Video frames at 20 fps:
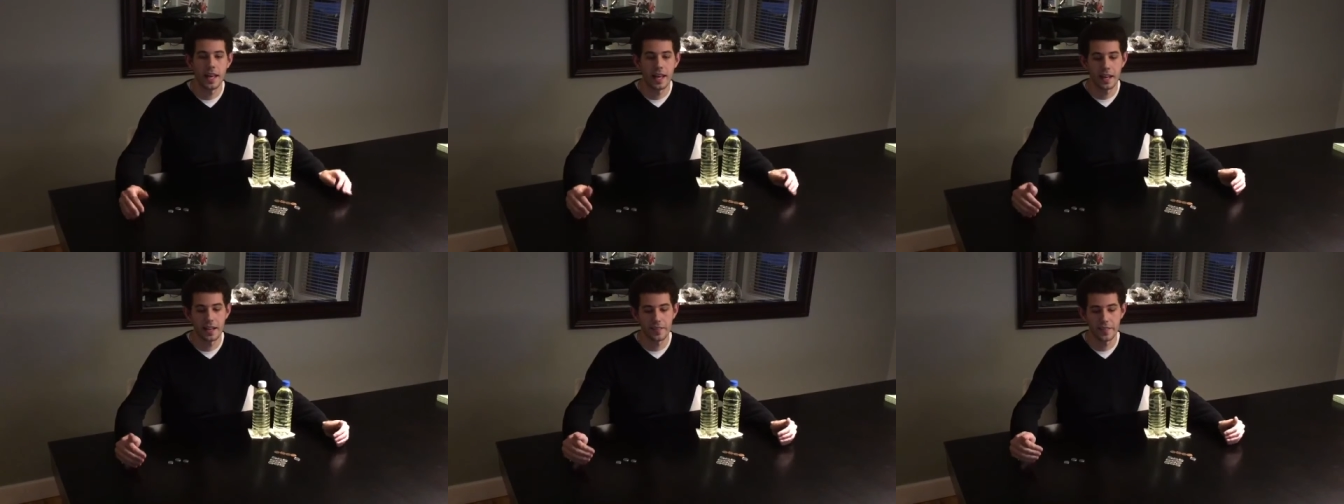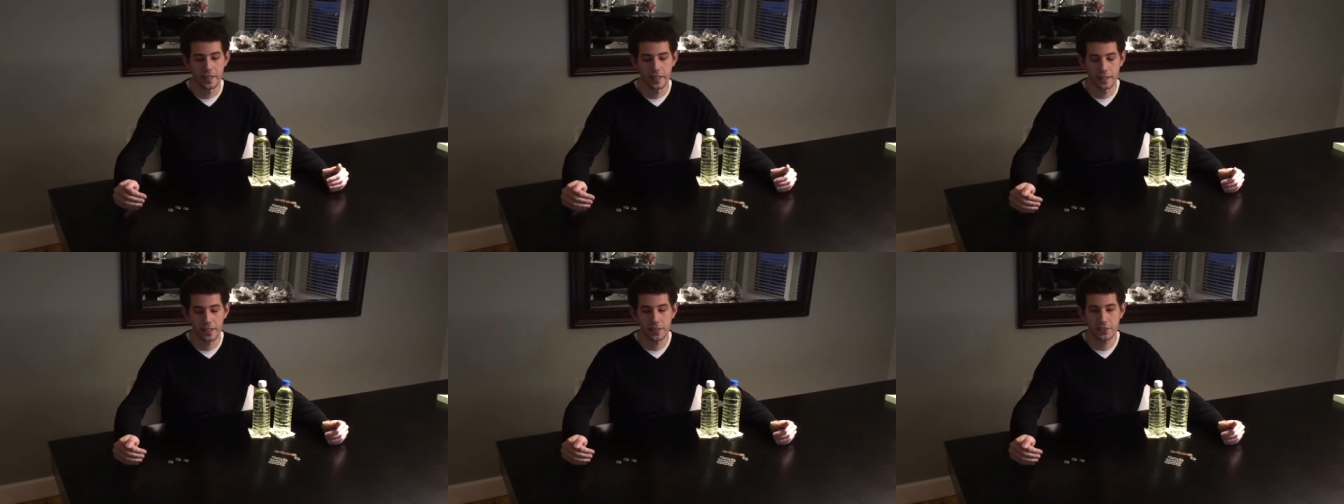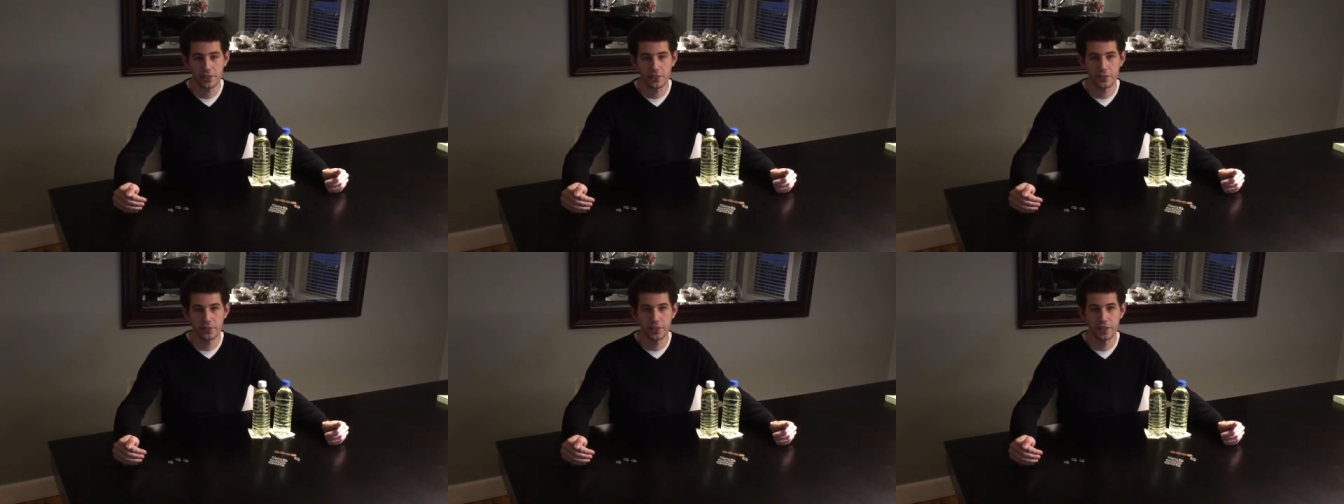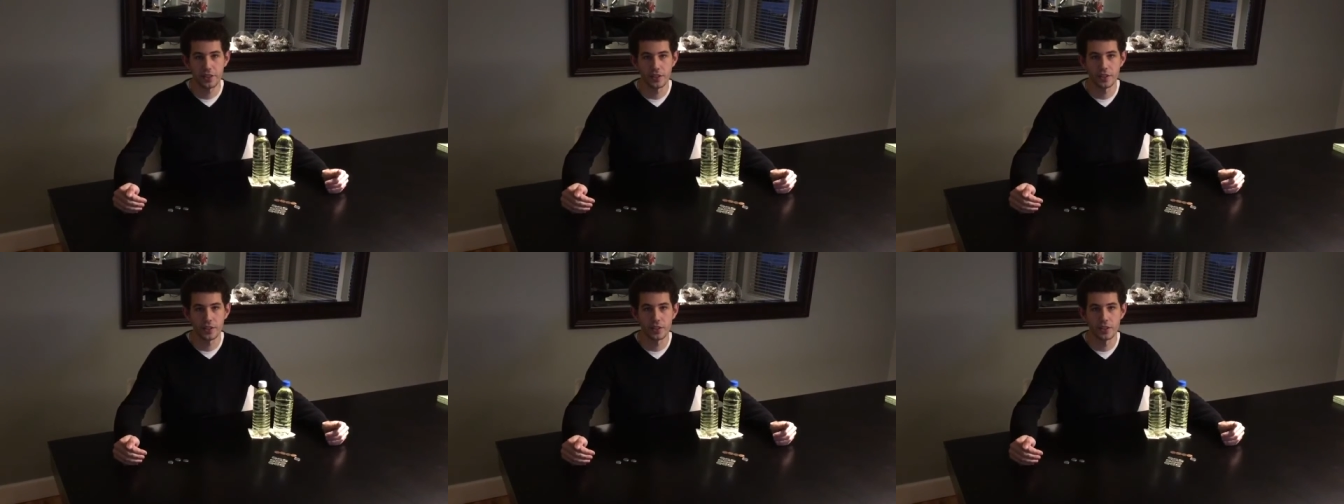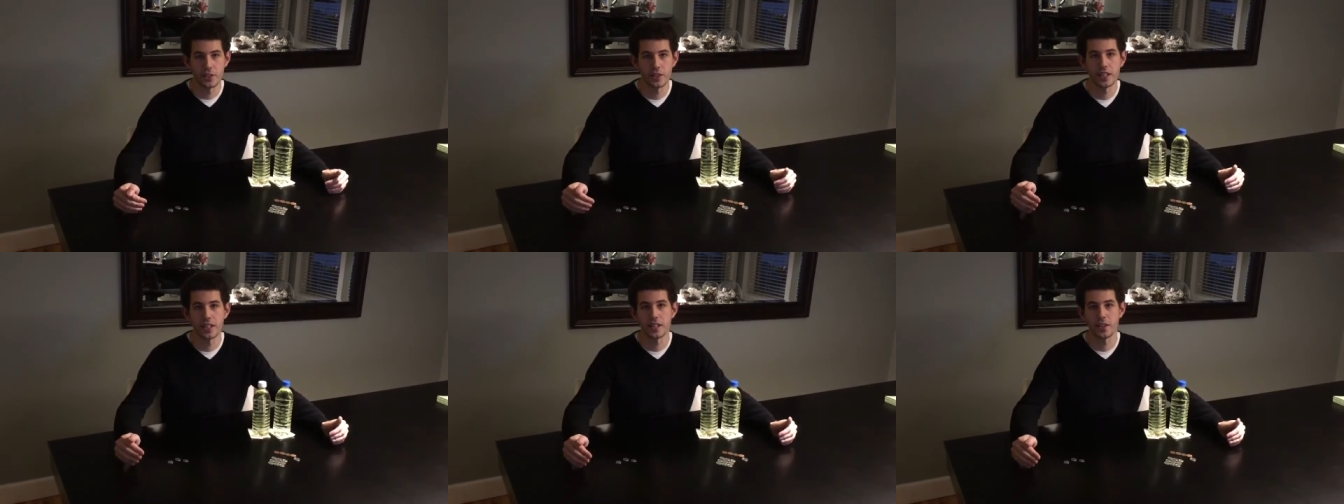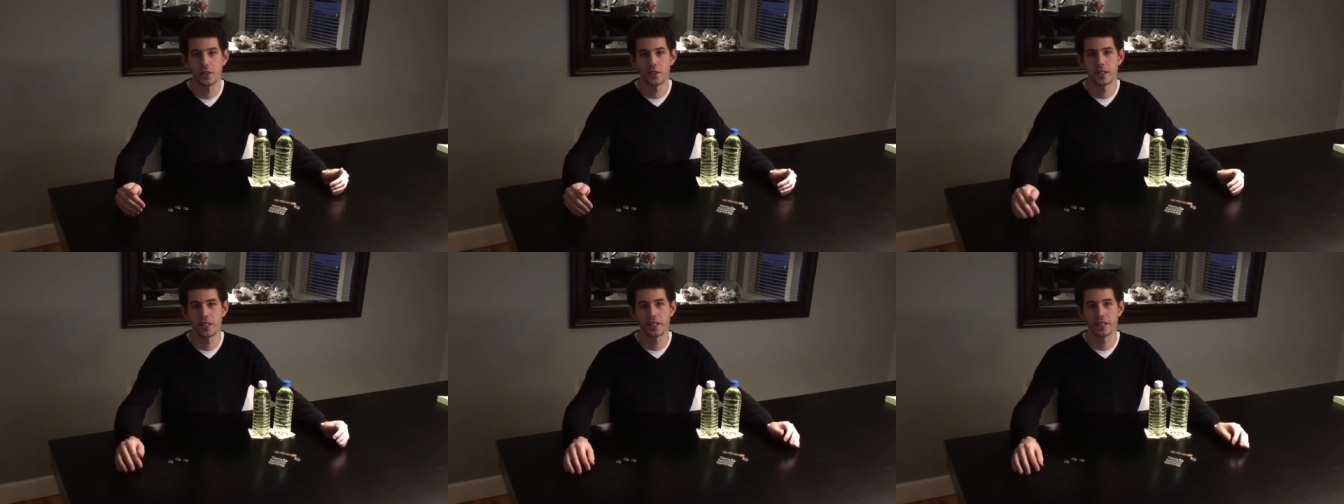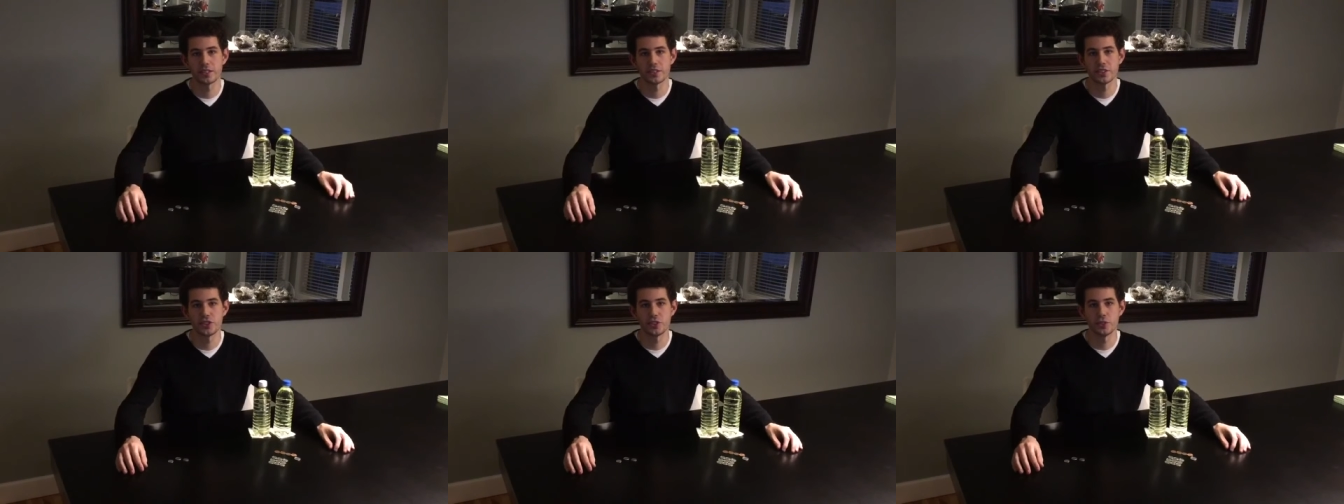And in the electric vehicle, it only
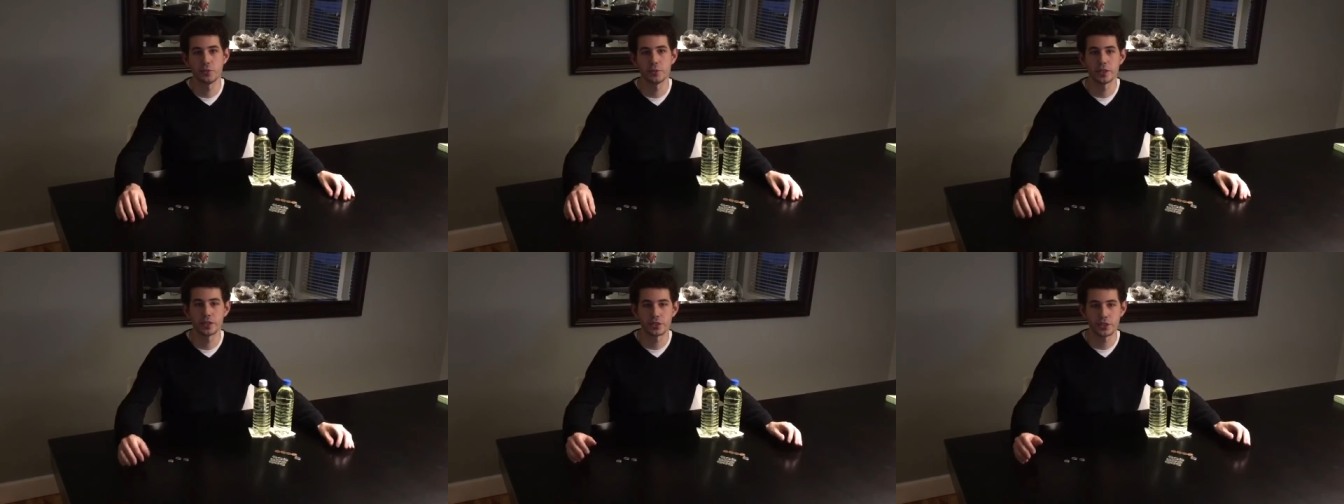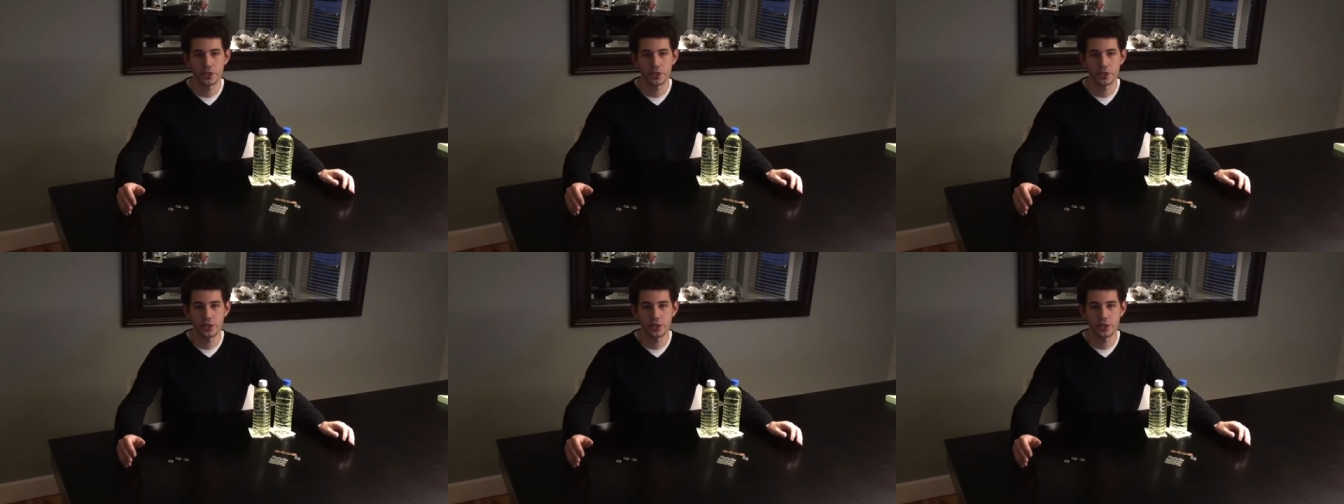consumed